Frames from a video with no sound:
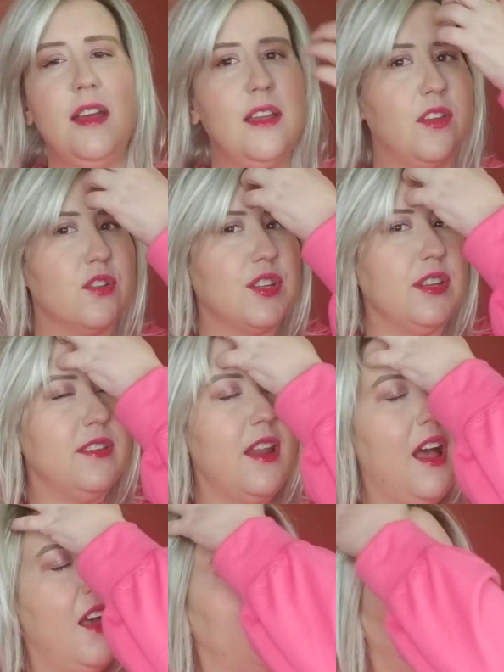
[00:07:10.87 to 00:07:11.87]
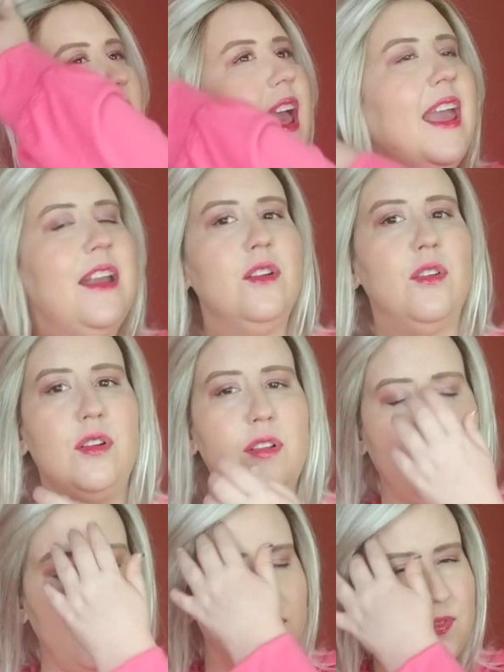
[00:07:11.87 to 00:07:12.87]
there's enough angle
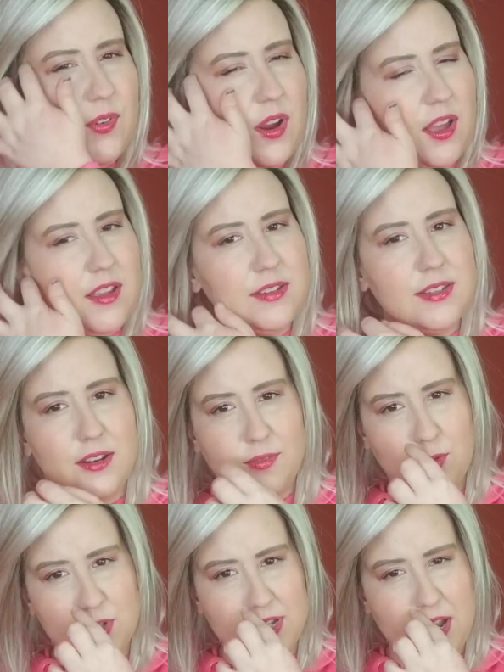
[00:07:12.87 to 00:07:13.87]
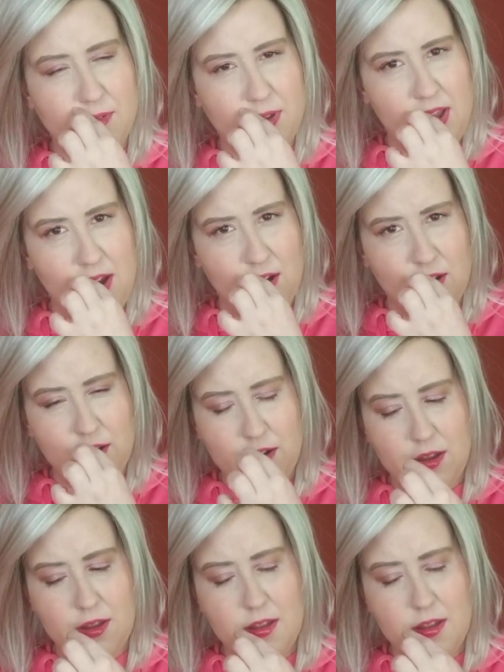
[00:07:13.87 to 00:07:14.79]
in the front. And of course I have a hair